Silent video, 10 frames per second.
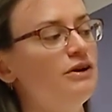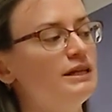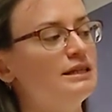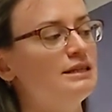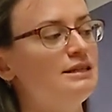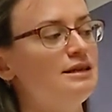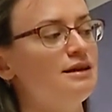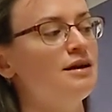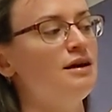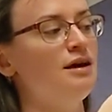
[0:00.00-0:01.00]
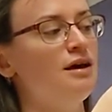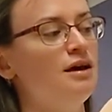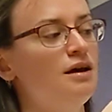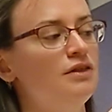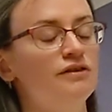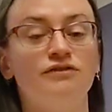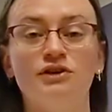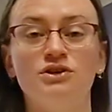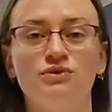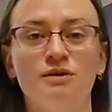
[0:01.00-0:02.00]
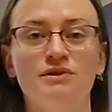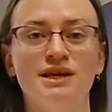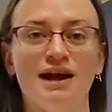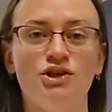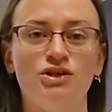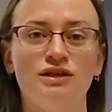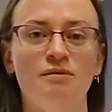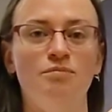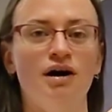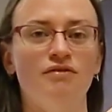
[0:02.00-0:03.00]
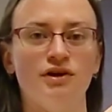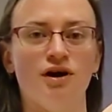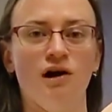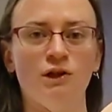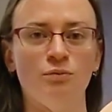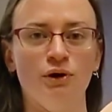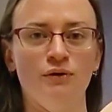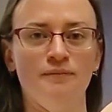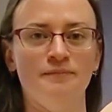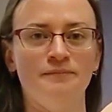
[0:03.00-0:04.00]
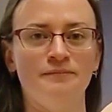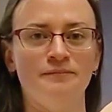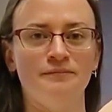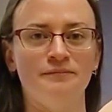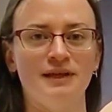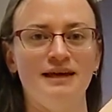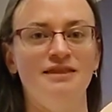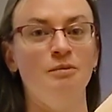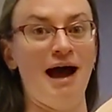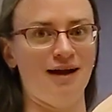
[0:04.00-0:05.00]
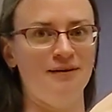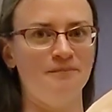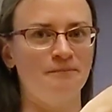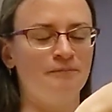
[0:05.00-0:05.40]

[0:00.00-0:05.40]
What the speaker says: you can see The first rib is actually above the collarbone in the back.